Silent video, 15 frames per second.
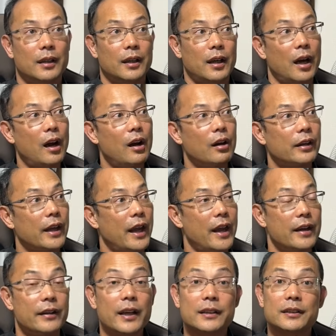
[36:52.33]

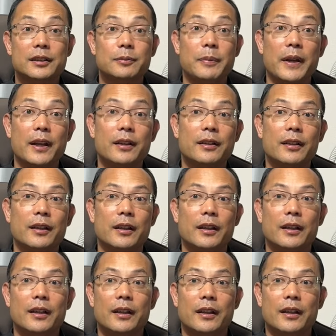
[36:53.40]
Okay, let's
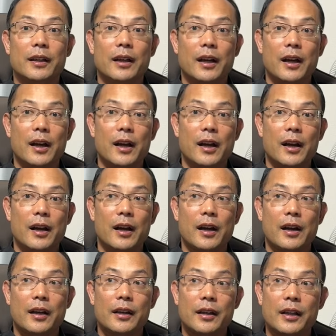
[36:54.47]

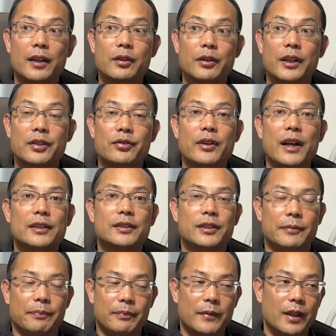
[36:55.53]
speak.English
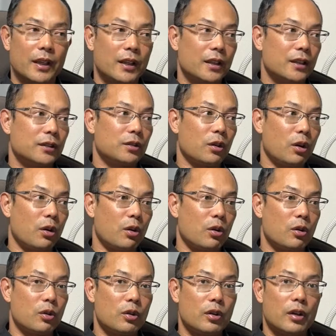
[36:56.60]
lesson.
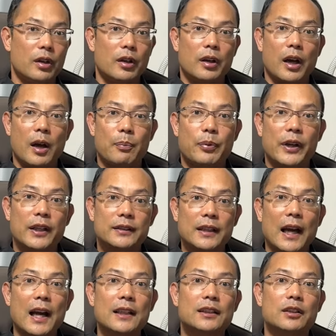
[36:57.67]
So, please
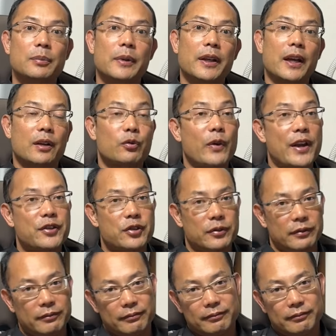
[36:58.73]
ask me a question.